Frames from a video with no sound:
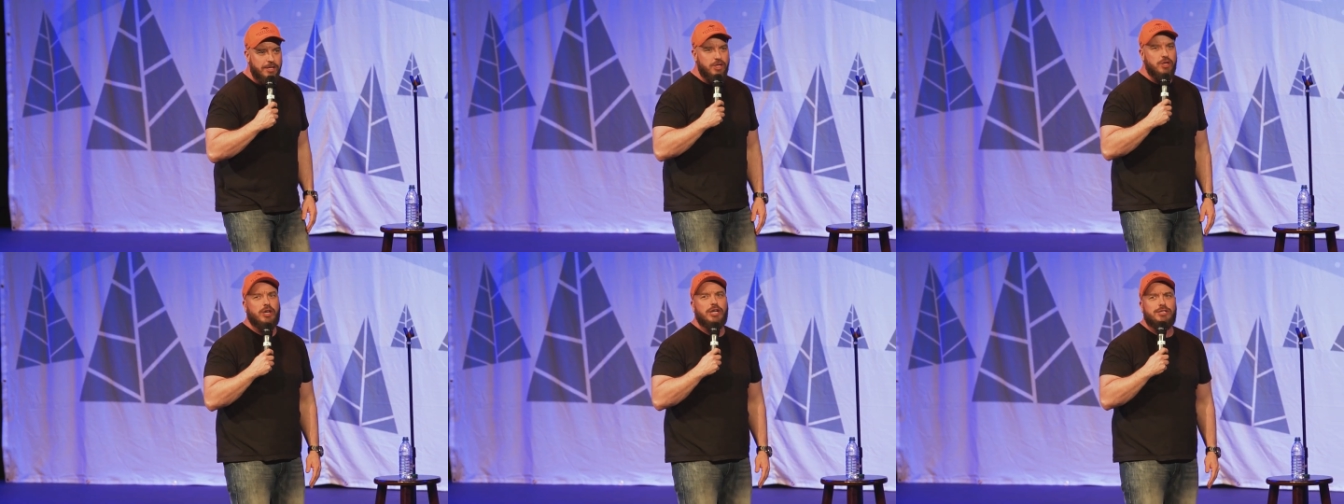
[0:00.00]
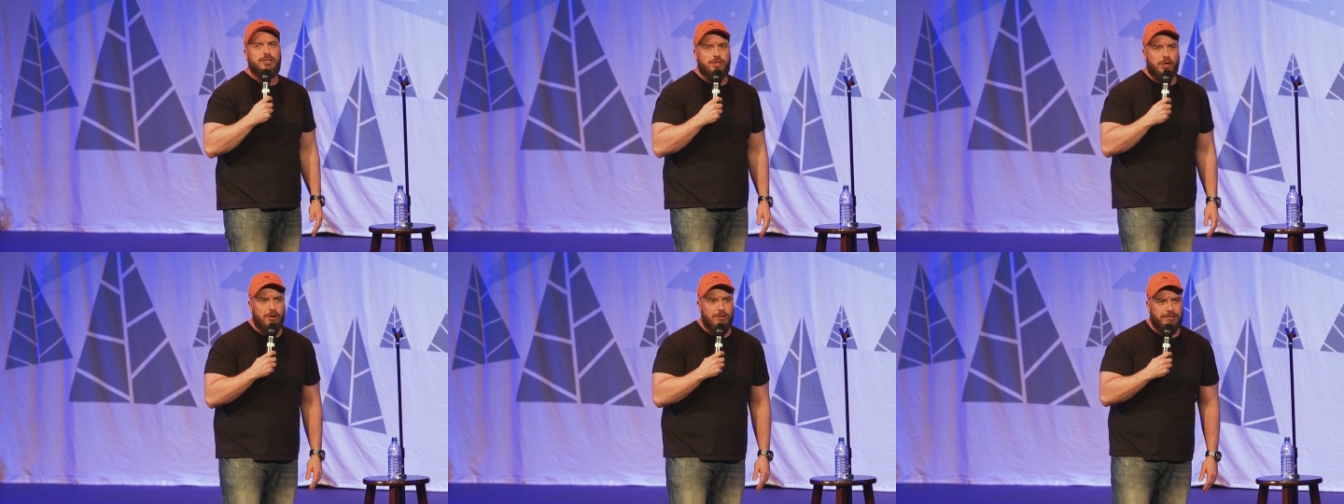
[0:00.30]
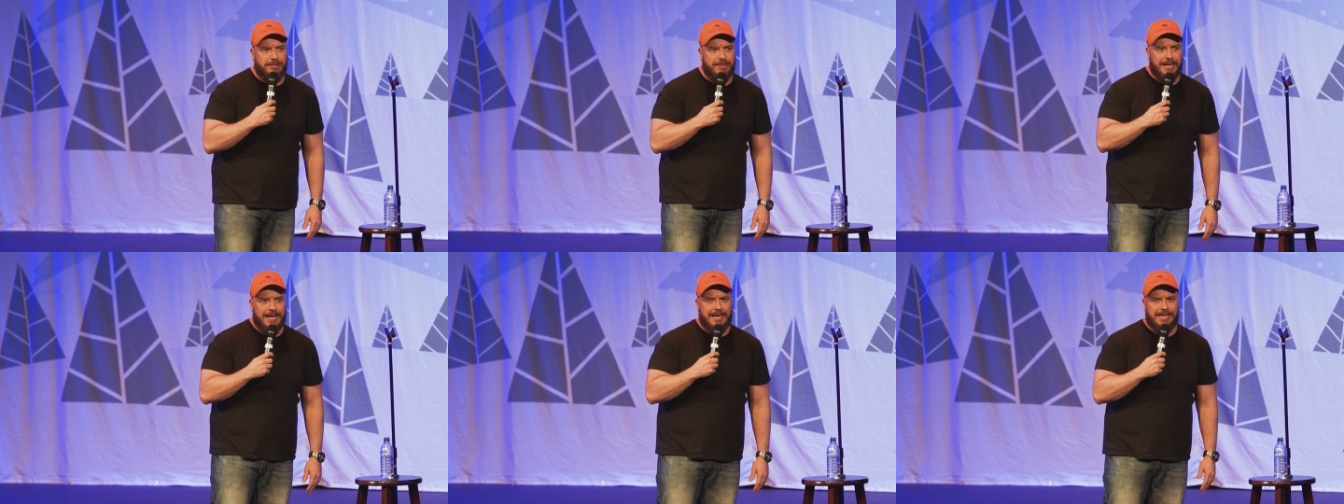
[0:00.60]
You could
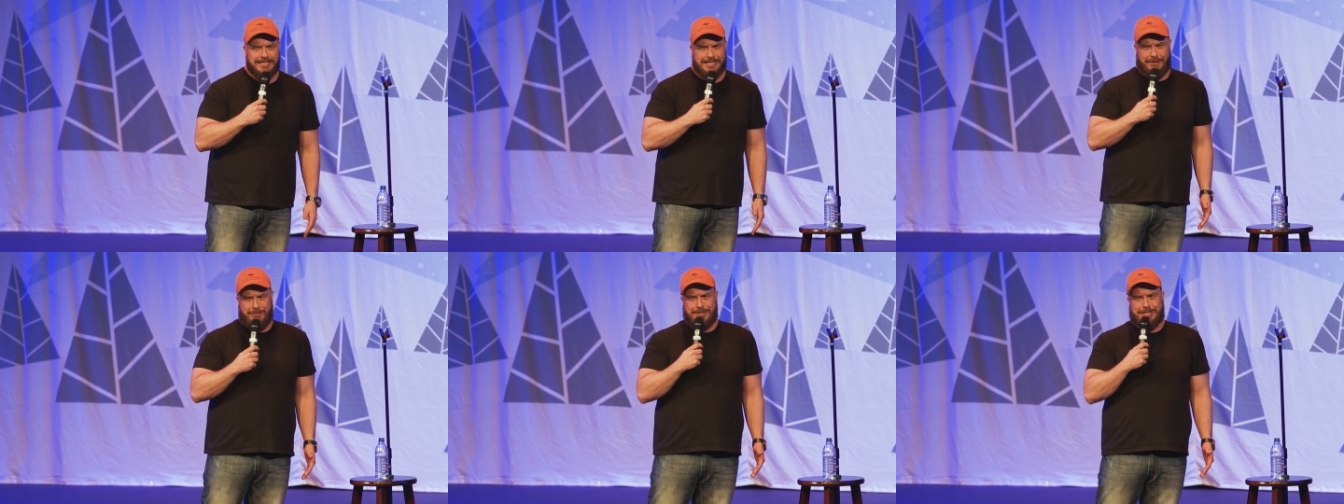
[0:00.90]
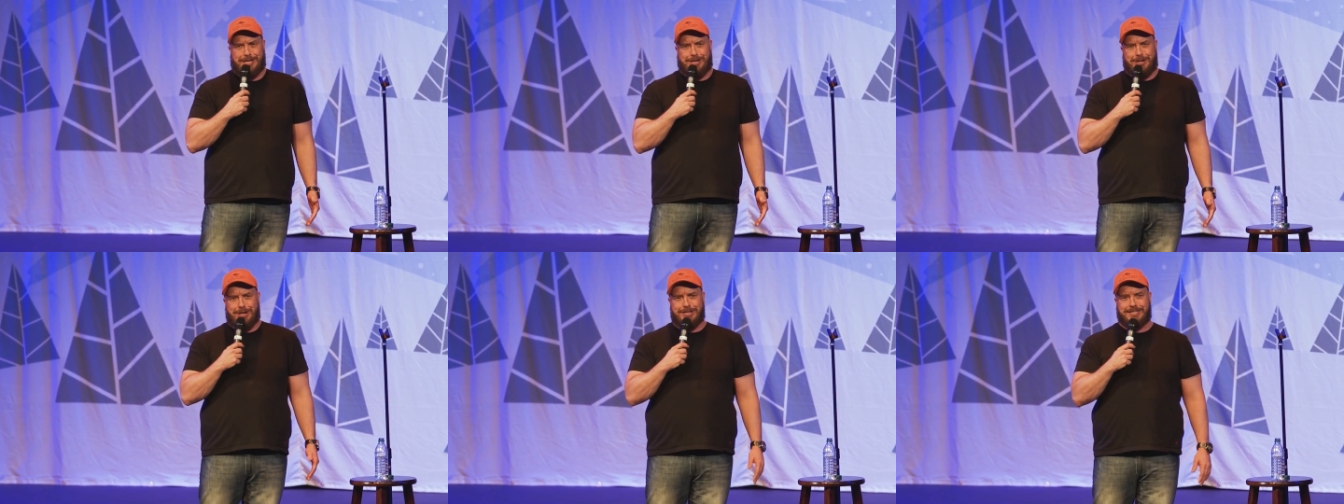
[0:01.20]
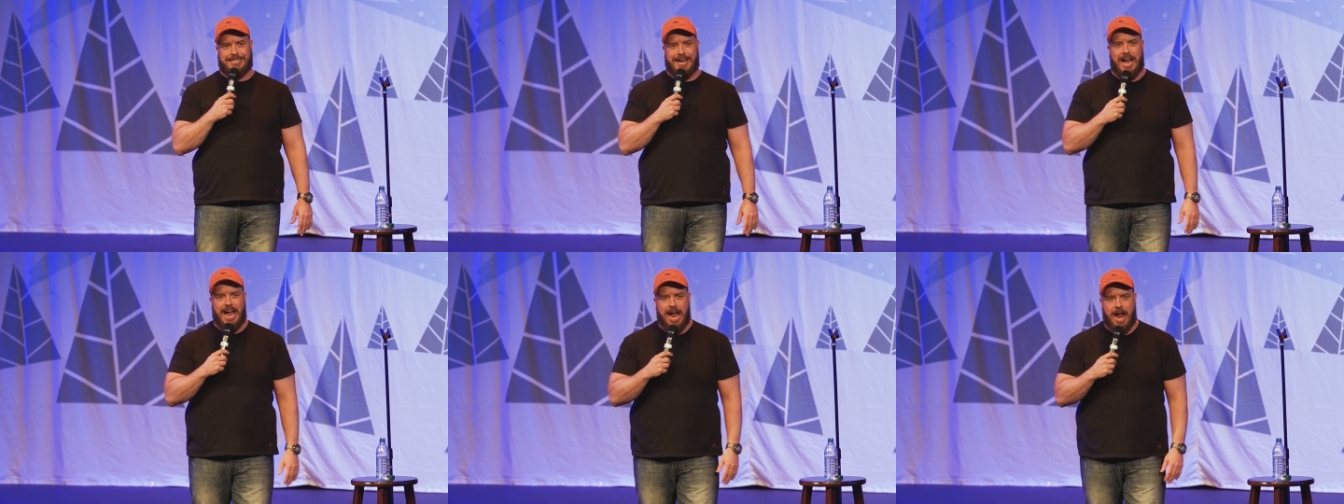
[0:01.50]
do things. It was a
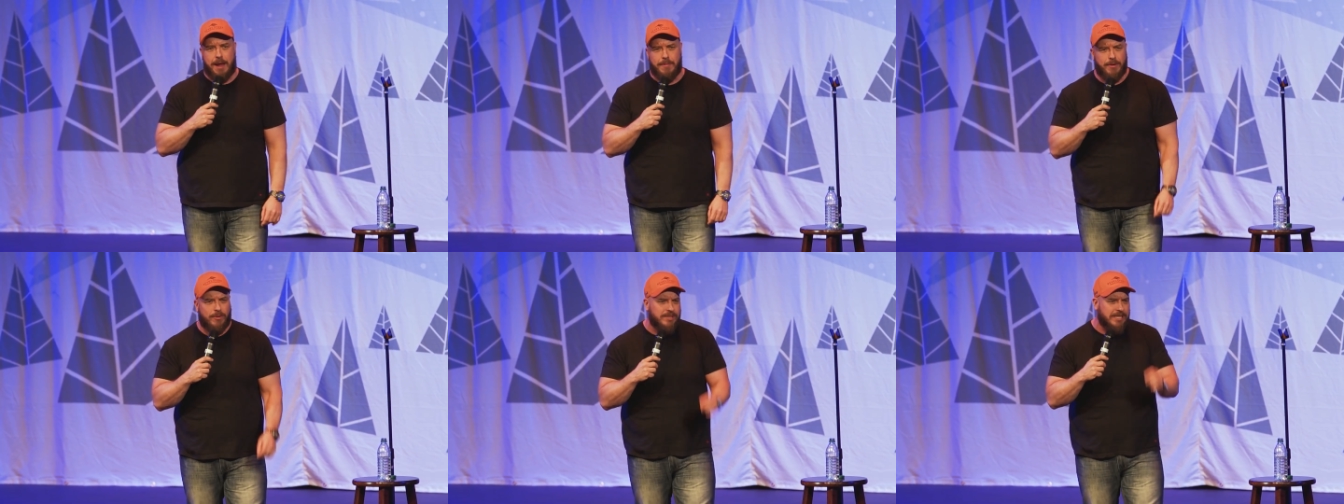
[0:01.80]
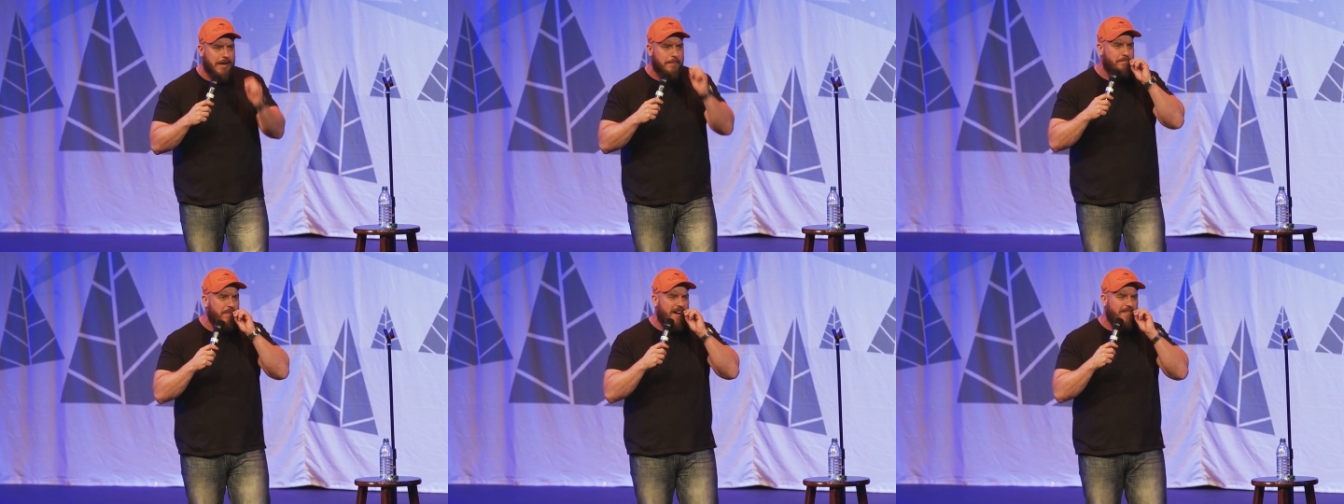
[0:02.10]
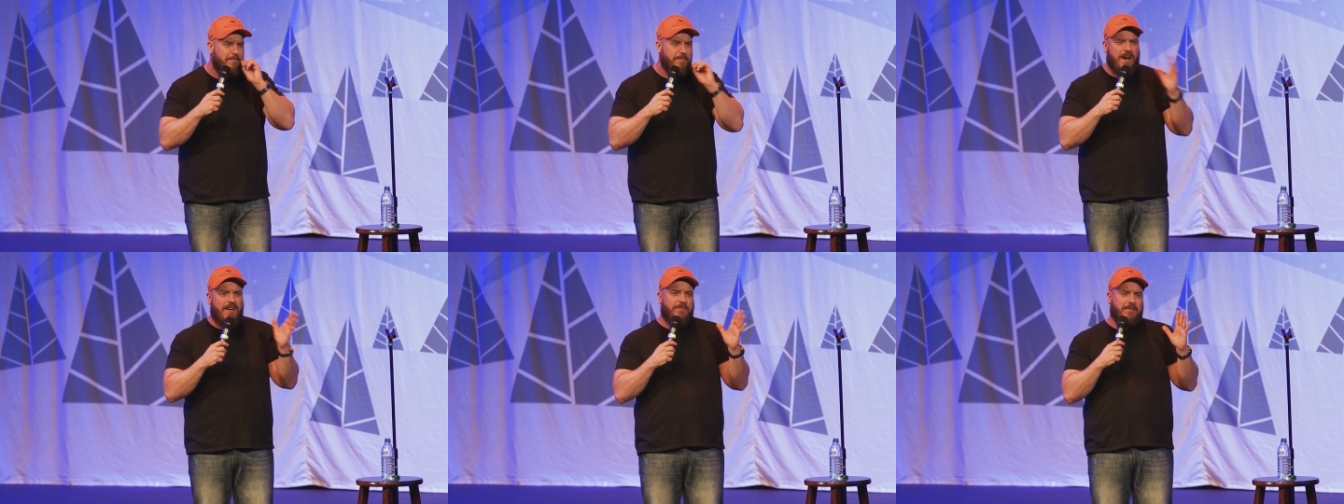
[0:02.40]
good time. It was like
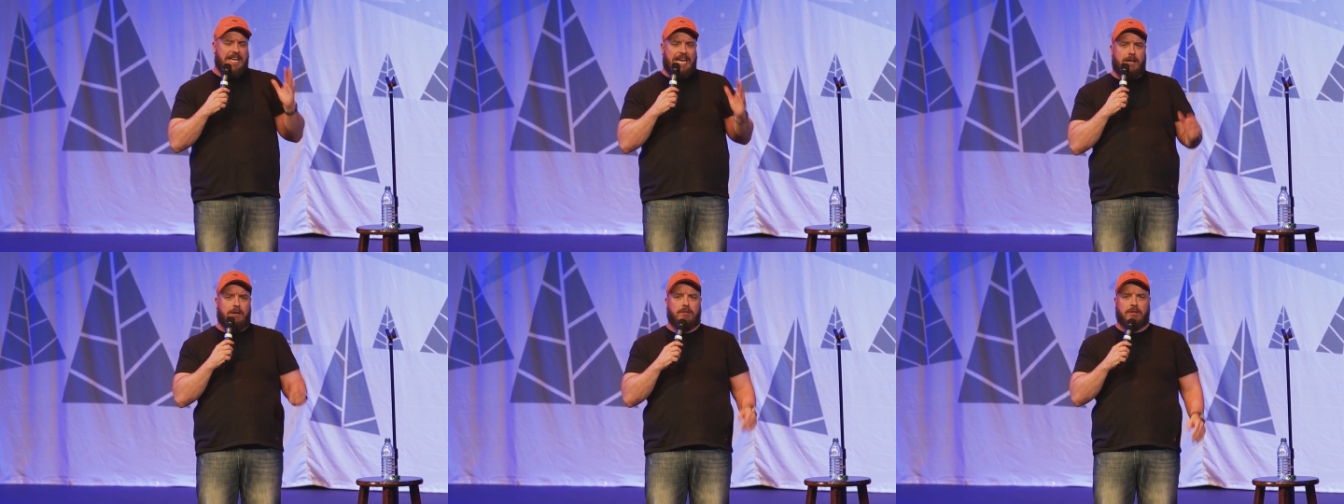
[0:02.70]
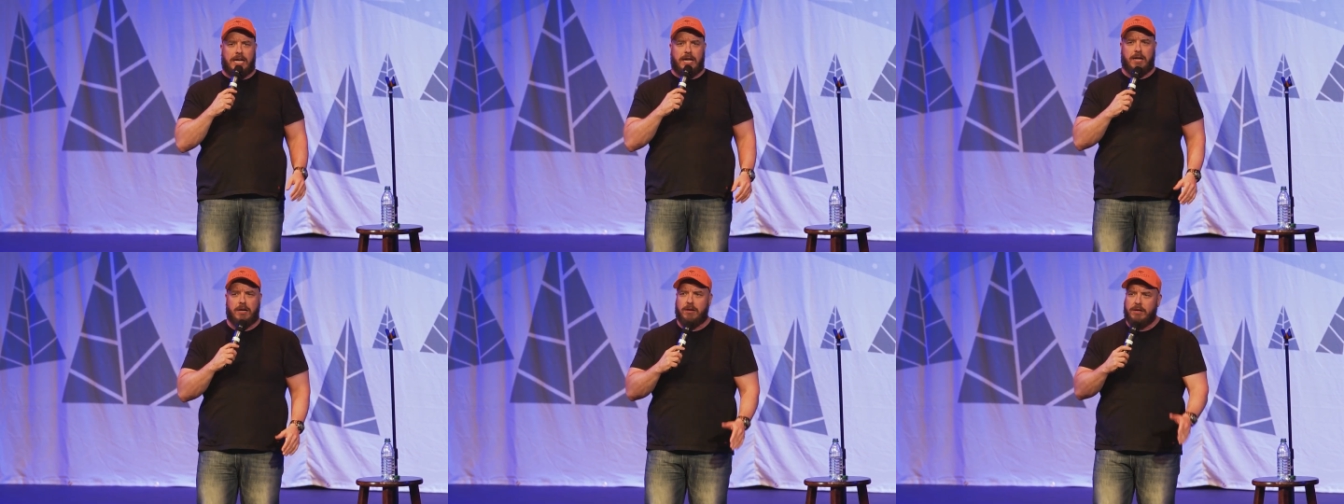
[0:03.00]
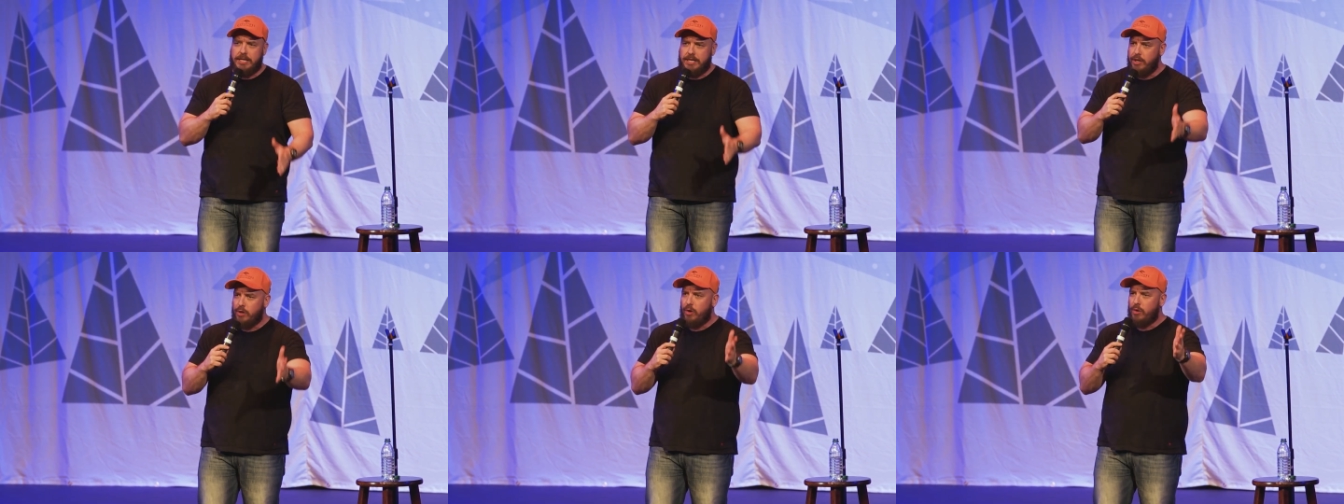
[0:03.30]
puff, puff, giggle,
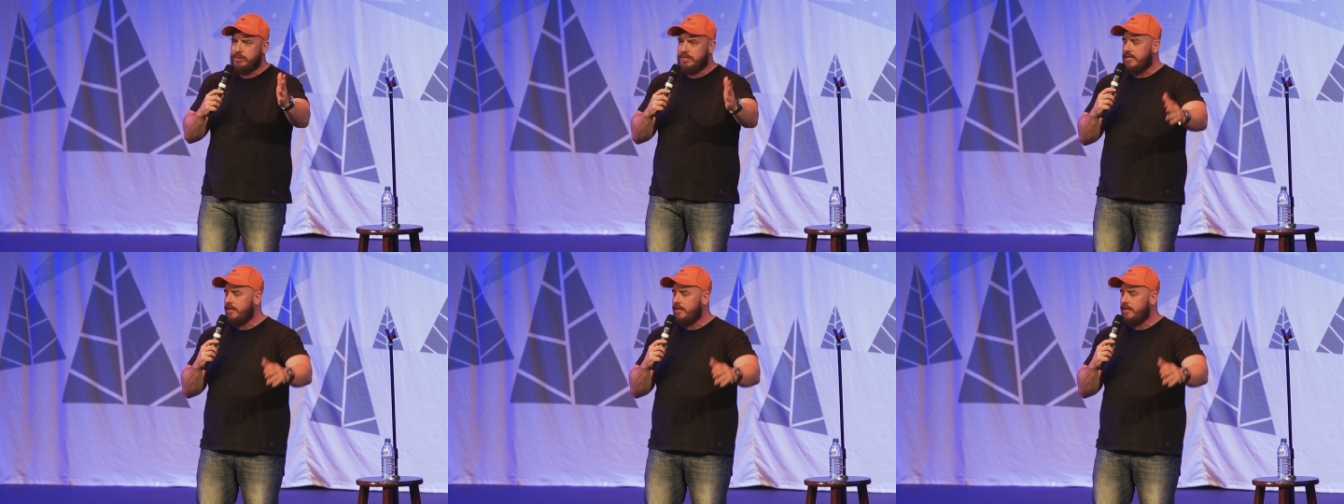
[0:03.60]
giggle, and you go